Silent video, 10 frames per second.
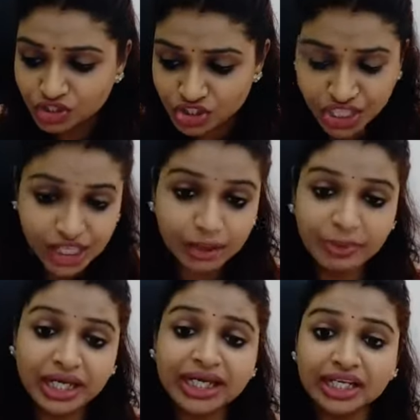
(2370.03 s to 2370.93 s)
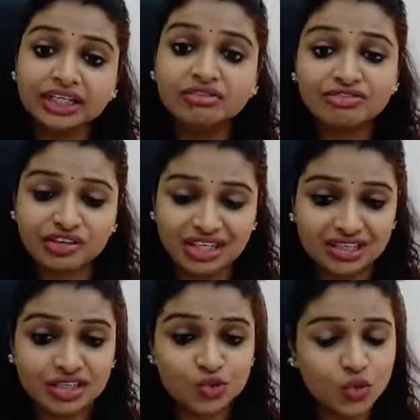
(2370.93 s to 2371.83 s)
chill beginning in feet.
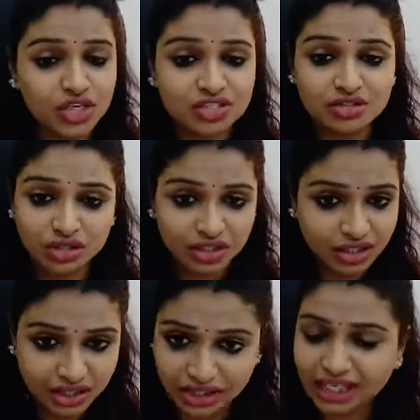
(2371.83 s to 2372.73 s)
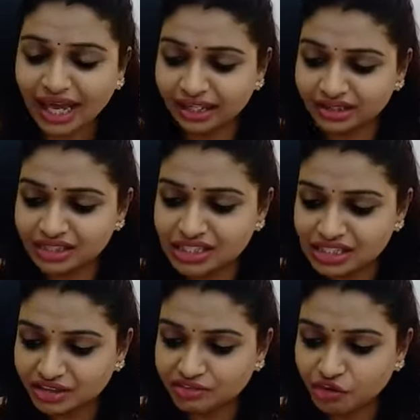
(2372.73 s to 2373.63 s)
This was
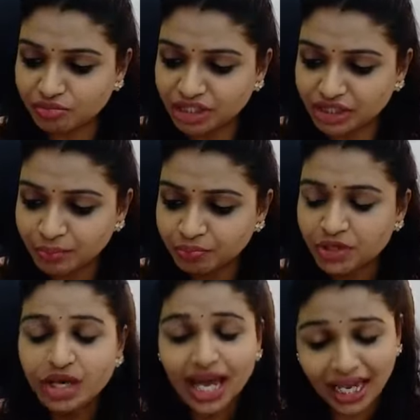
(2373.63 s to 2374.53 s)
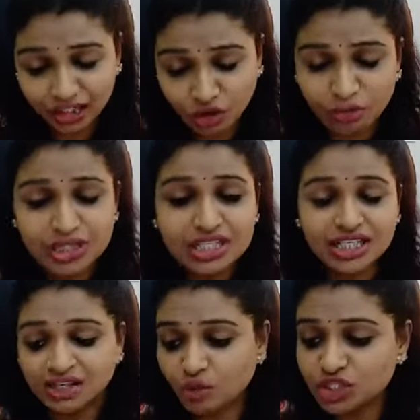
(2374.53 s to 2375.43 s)
characteristic for me. And obviously,
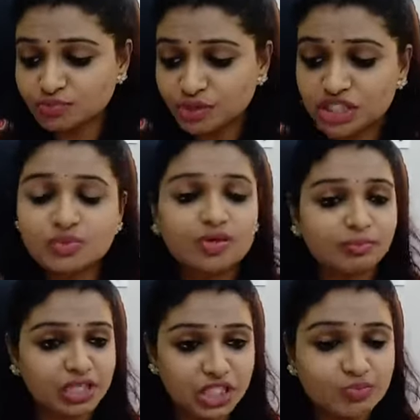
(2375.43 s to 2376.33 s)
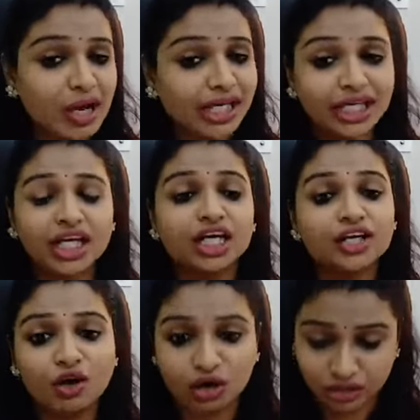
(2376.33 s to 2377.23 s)
he was perspiring a
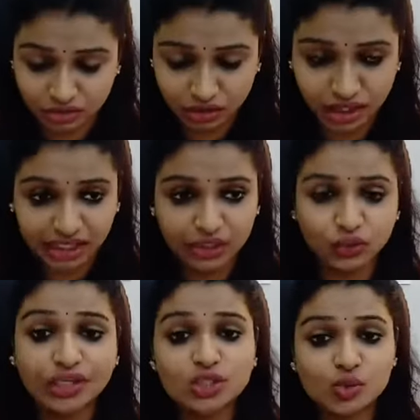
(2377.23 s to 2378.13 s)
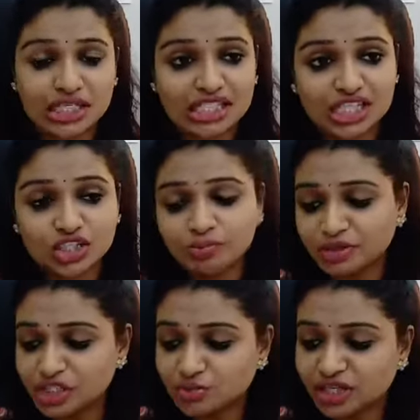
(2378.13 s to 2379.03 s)
lot, okay, during sweat states of
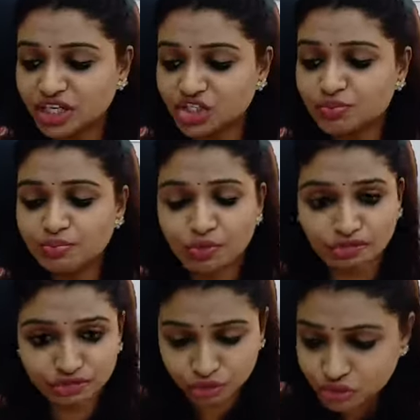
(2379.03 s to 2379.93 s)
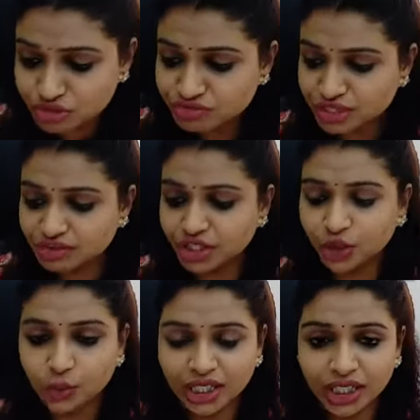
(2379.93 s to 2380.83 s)
perspiration, profuse, fever
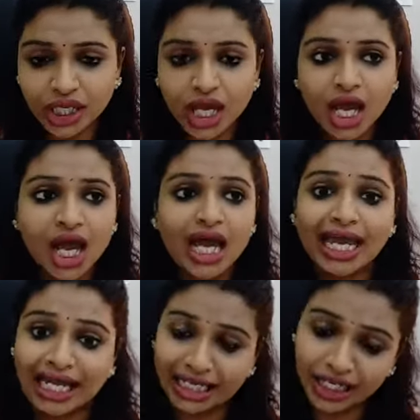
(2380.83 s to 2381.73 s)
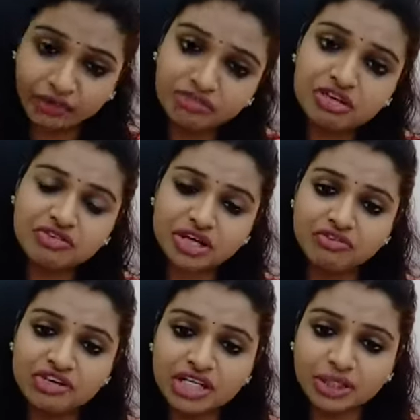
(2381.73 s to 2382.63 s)
during, headache, fever
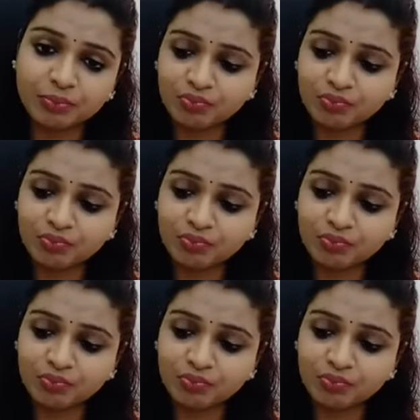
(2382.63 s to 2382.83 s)
with,